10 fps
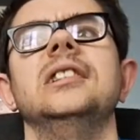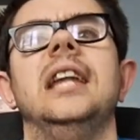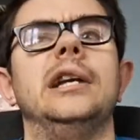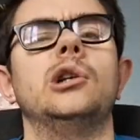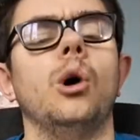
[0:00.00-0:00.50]

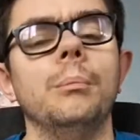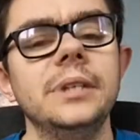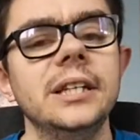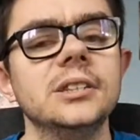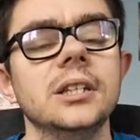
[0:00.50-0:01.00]

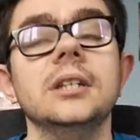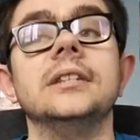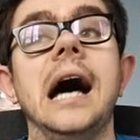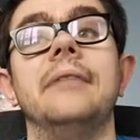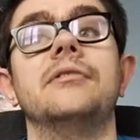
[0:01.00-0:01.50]
companies
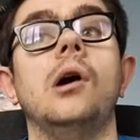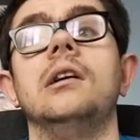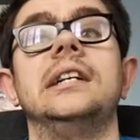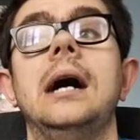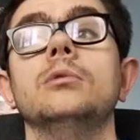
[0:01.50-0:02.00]
that I've got
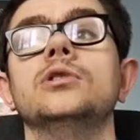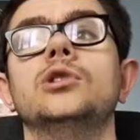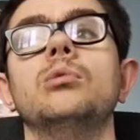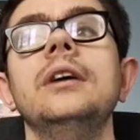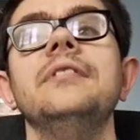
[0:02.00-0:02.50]
accounts
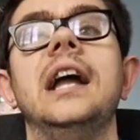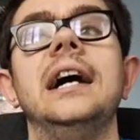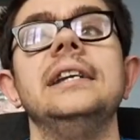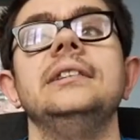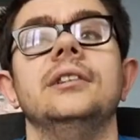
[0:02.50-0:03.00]
with,
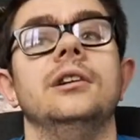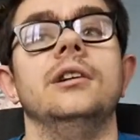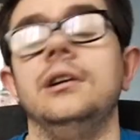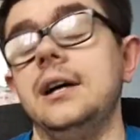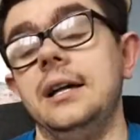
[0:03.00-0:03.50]
like
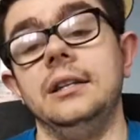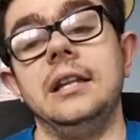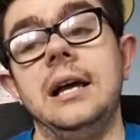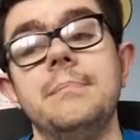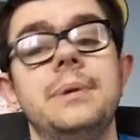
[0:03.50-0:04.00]

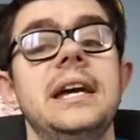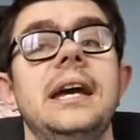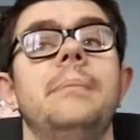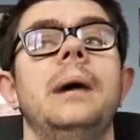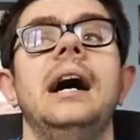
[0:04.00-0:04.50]
like
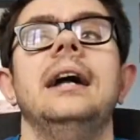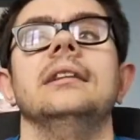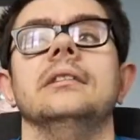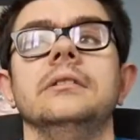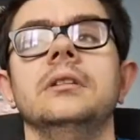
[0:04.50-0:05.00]

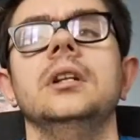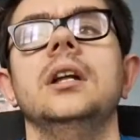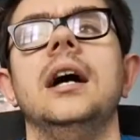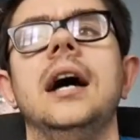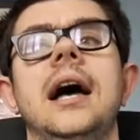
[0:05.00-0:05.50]
PayPal
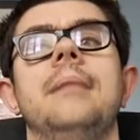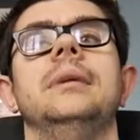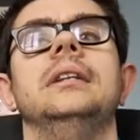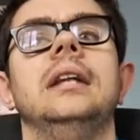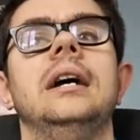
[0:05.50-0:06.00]
and like